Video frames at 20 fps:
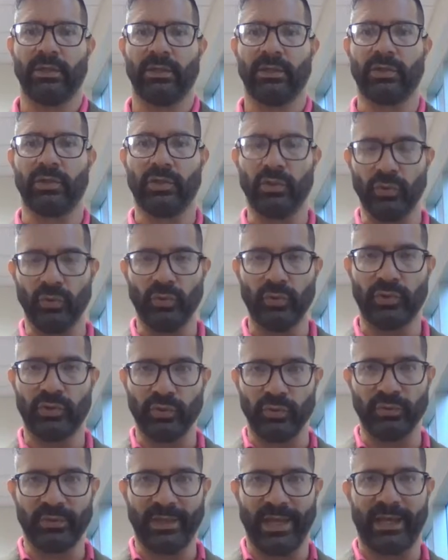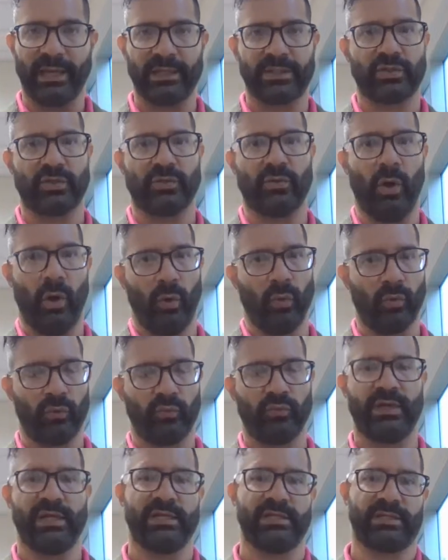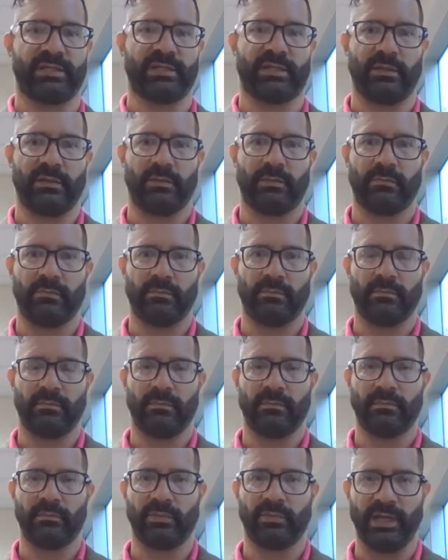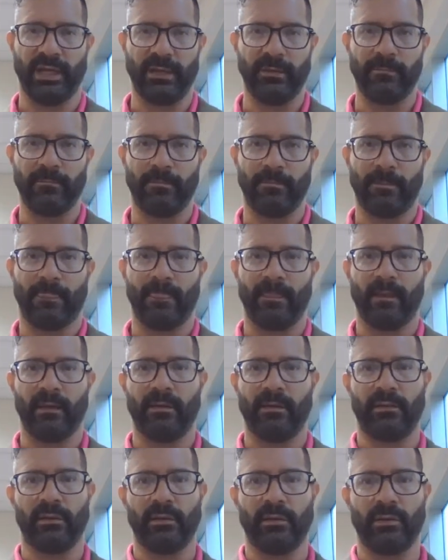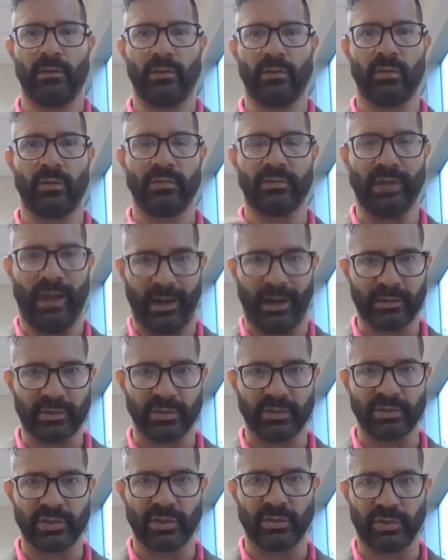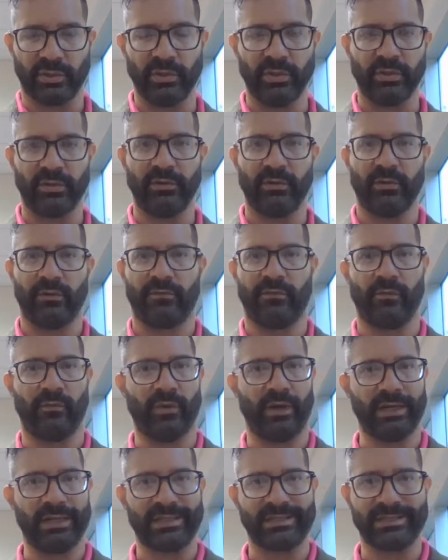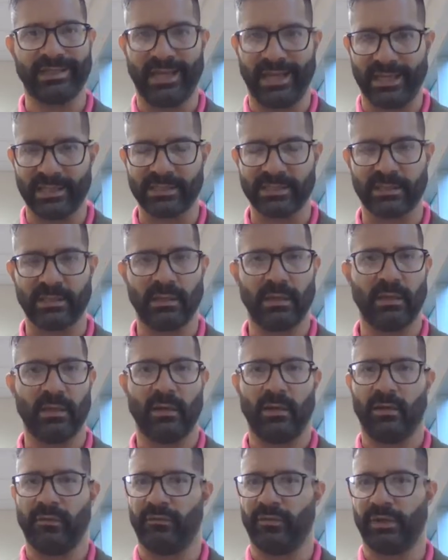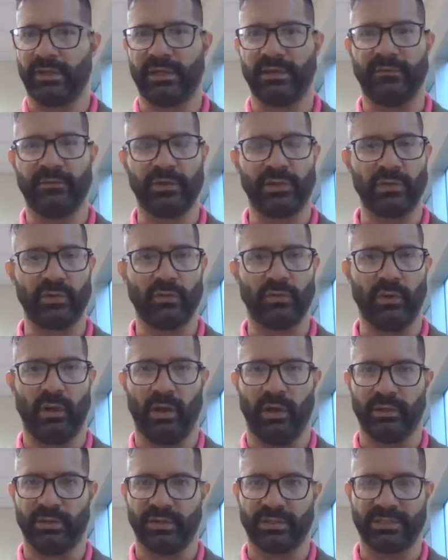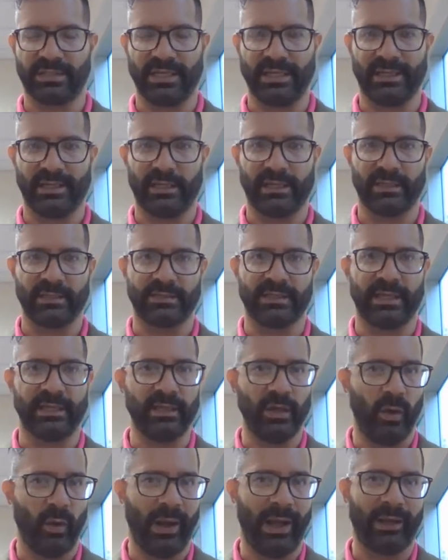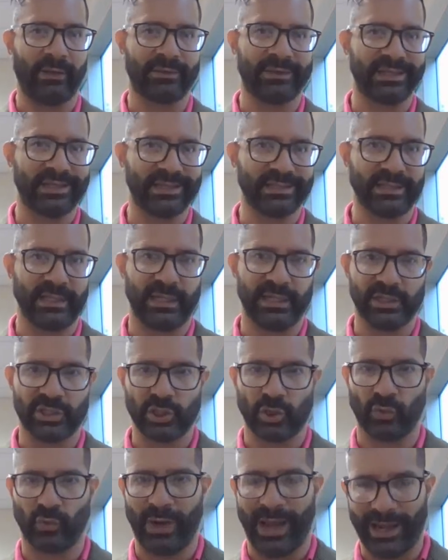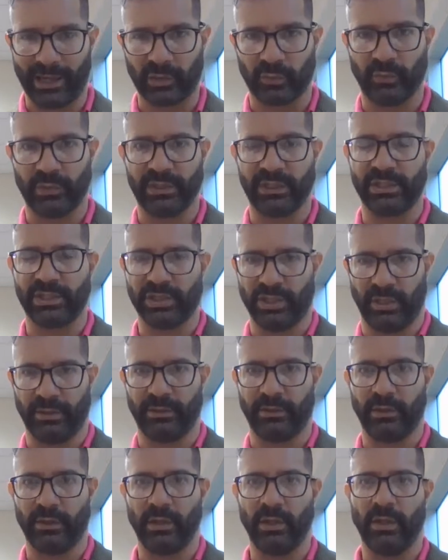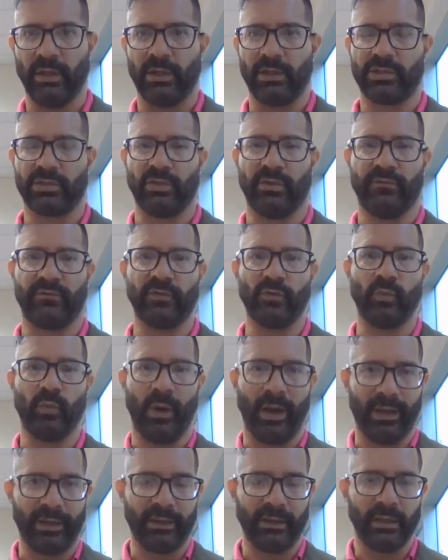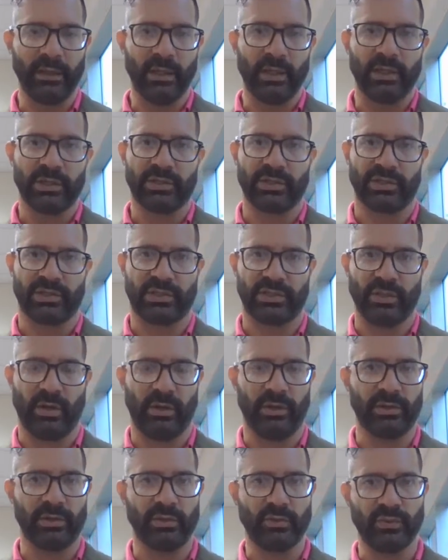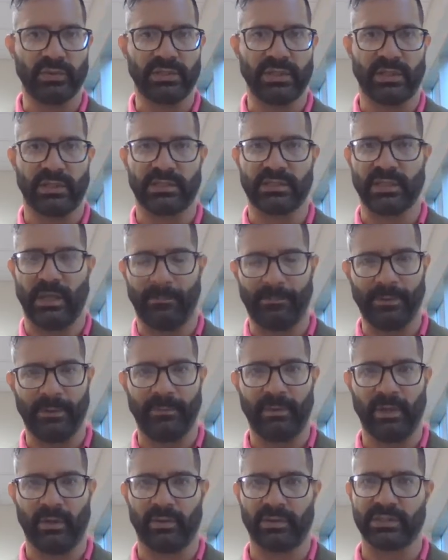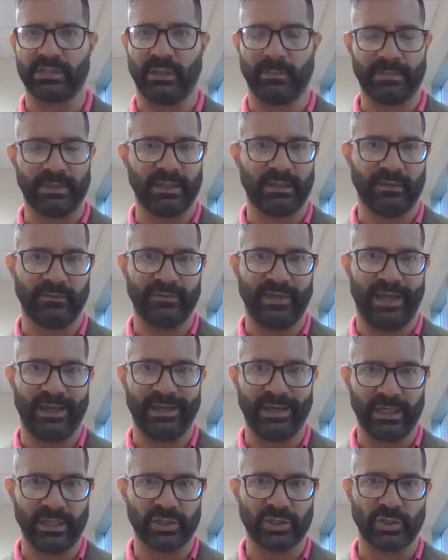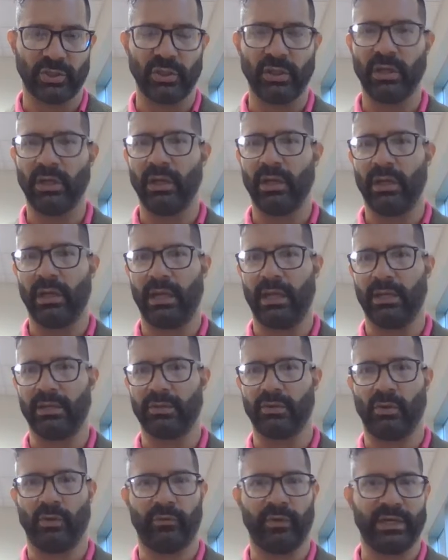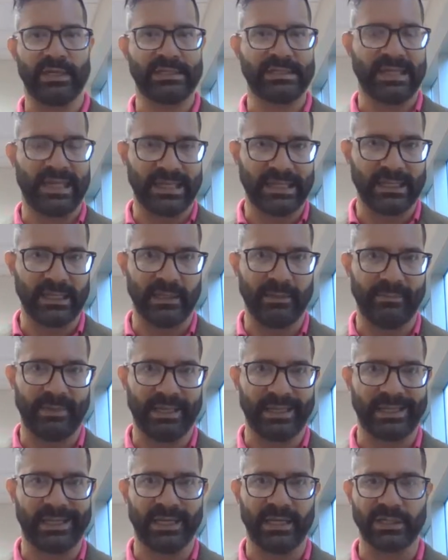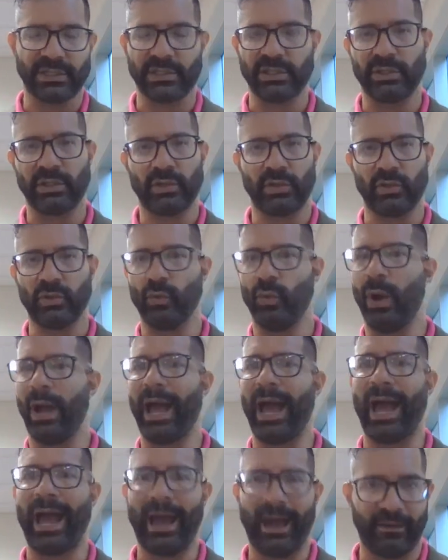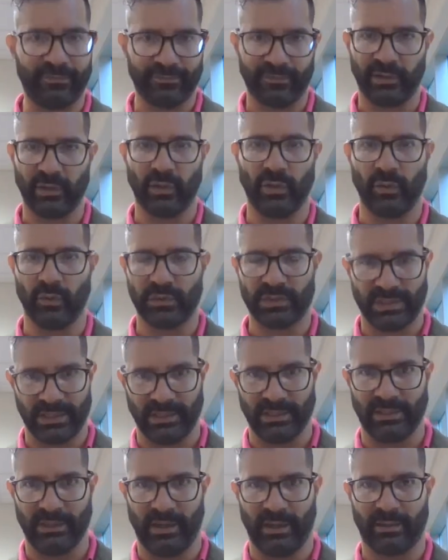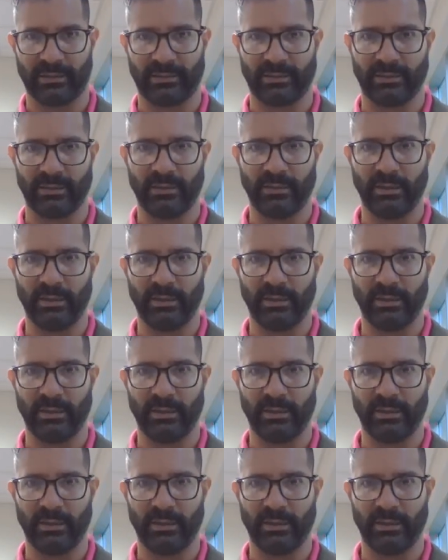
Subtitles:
You do that at your own risk. Okay? Doctors are good for running tests, for giving you understanding, because they know how things interact with each other. So if you want to start using a supplement or something of that nature, and you're already taking the medication, you have to go see a doctor.